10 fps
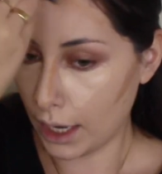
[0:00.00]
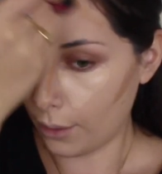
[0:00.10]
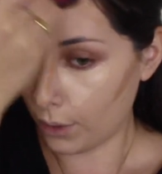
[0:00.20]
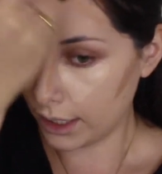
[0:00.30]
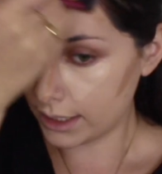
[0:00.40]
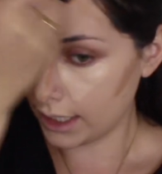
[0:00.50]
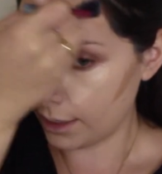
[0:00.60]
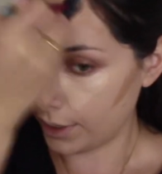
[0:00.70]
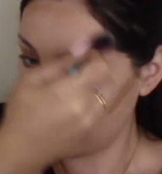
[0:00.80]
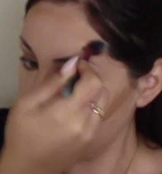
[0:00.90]
I wanted to
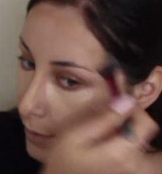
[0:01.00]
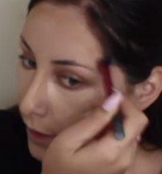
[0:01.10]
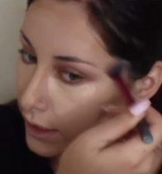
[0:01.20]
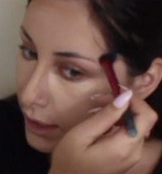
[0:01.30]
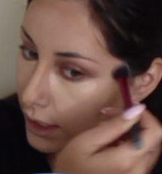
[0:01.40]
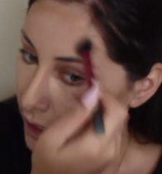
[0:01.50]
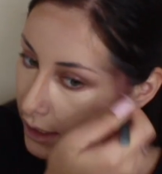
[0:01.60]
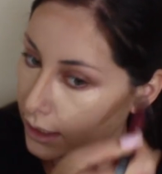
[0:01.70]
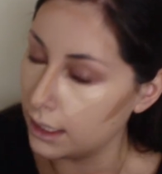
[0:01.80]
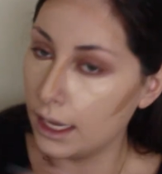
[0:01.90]
get my nose pierced
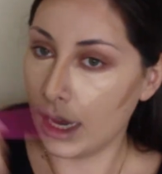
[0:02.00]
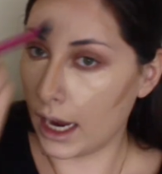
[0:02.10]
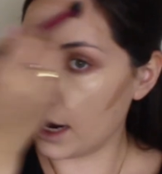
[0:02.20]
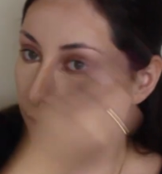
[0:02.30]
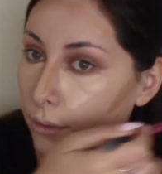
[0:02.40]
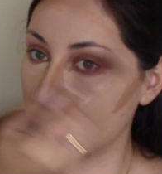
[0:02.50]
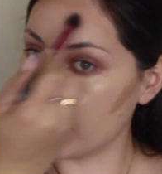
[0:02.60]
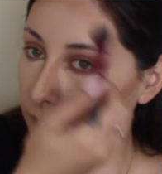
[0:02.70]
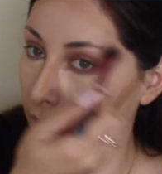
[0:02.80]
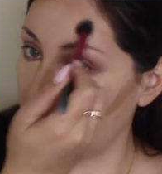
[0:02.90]
because everyone
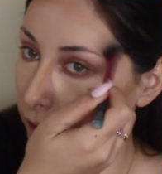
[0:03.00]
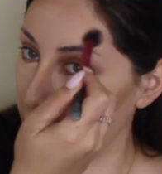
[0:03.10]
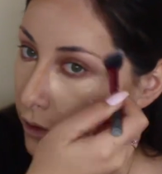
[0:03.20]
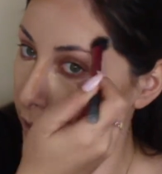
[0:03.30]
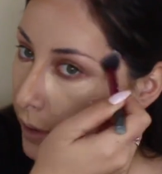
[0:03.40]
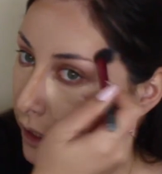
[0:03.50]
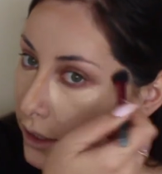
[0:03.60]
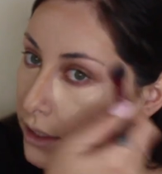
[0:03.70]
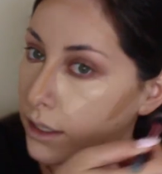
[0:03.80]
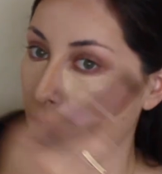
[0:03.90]
was getting their nose
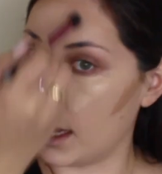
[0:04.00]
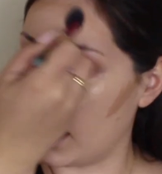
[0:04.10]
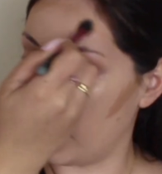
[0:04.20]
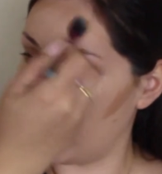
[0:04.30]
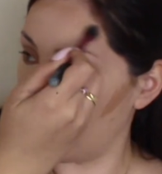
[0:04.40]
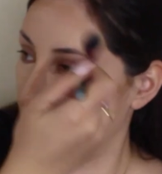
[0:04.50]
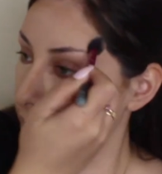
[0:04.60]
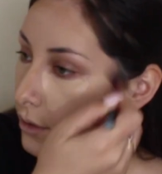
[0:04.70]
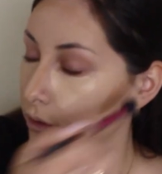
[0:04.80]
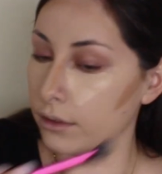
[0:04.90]
pierced in high
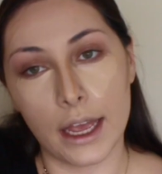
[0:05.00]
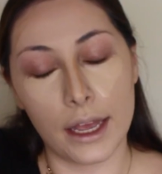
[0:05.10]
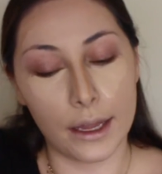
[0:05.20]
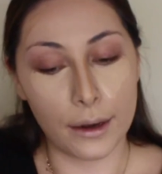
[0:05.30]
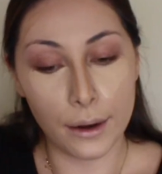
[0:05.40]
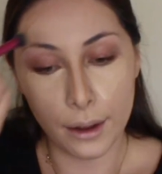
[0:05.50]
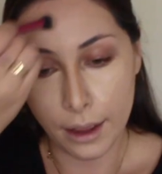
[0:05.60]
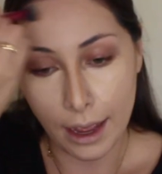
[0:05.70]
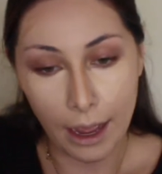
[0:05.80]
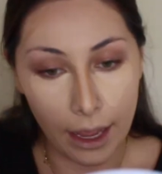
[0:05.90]
school, and
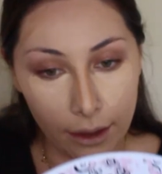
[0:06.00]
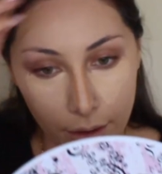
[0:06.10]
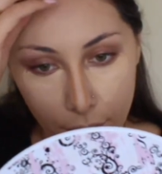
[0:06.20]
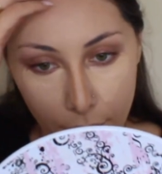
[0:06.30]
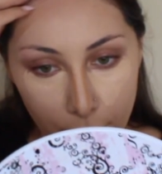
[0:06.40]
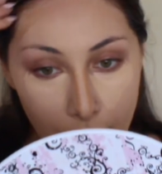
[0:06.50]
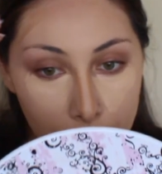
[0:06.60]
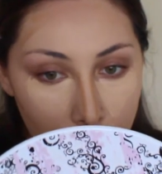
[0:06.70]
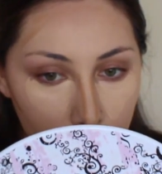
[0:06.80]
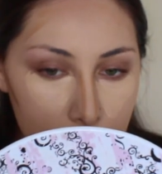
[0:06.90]
my
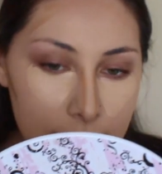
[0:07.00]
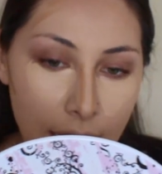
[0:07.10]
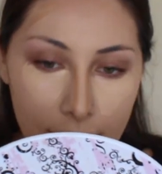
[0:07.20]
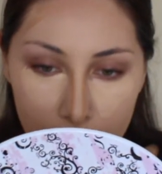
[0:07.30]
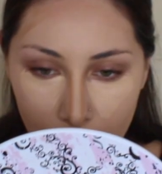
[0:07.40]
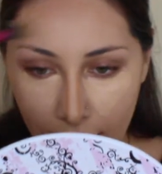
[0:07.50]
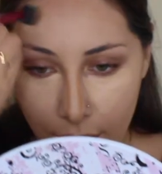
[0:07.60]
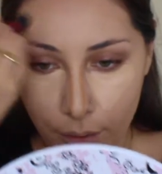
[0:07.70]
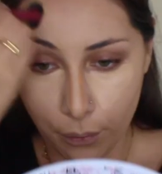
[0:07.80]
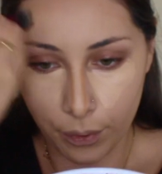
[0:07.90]
mom was kind of
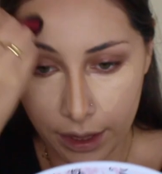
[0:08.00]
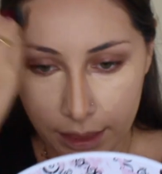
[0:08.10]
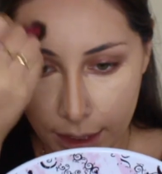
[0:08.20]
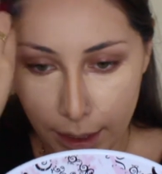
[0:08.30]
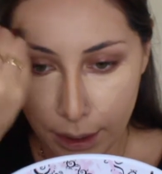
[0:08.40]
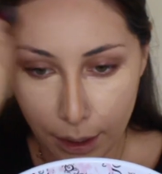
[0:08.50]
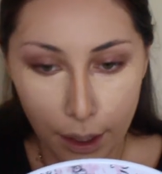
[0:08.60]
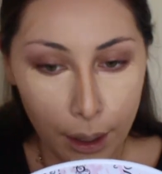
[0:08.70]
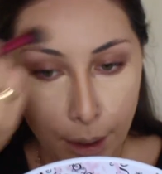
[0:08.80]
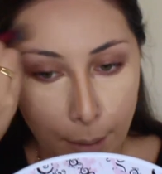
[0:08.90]
like with it,
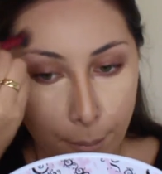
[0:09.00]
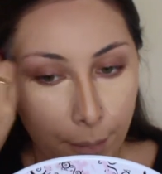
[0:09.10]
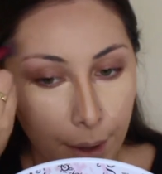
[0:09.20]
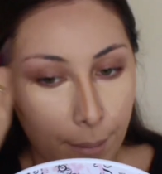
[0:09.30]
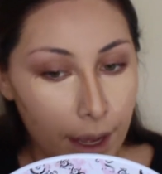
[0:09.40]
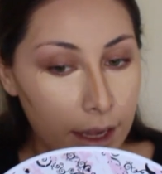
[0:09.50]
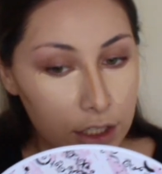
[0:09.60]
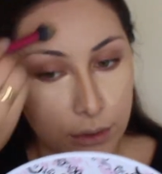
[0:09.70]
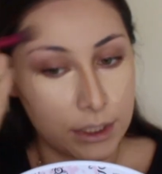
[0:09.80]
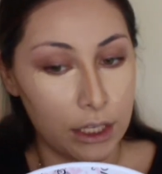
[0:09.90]
but
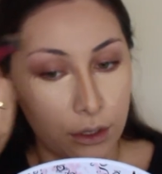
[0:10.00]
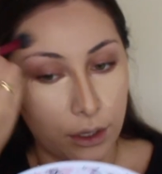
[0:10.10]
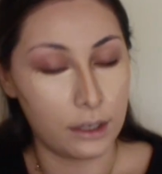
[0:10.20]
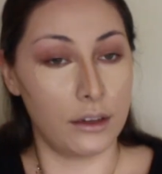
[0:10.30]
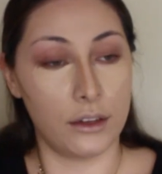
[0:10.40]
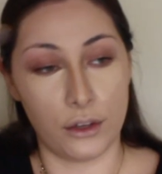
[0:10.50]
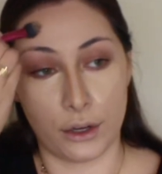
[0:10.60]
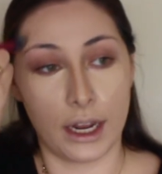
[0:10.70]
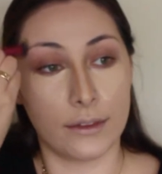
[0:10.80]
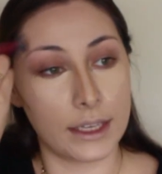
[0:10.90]
she was like, you're
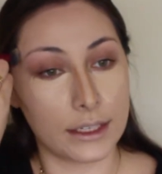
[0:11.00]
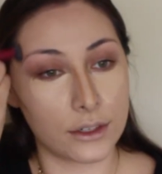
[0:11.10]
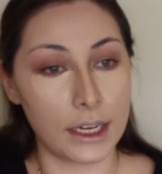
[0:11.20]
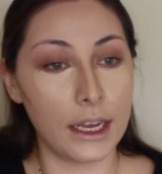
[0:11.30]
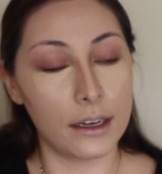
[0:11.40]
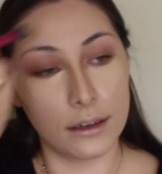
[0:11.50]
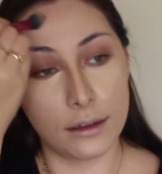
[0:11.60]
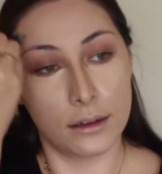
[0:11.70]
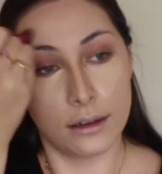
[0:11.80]
gonna have to ask your dad.